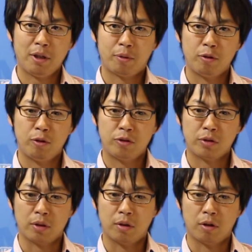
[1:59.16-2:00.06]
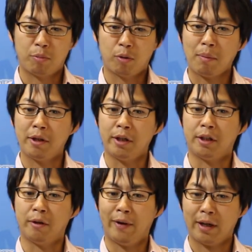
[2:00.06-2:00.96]
a producer, or probably a
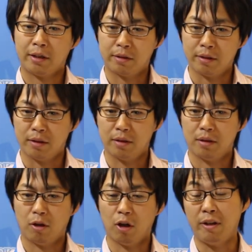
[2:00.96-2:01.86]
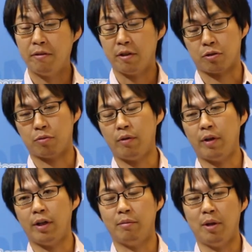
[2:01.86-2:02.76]
director, or even a screenwriter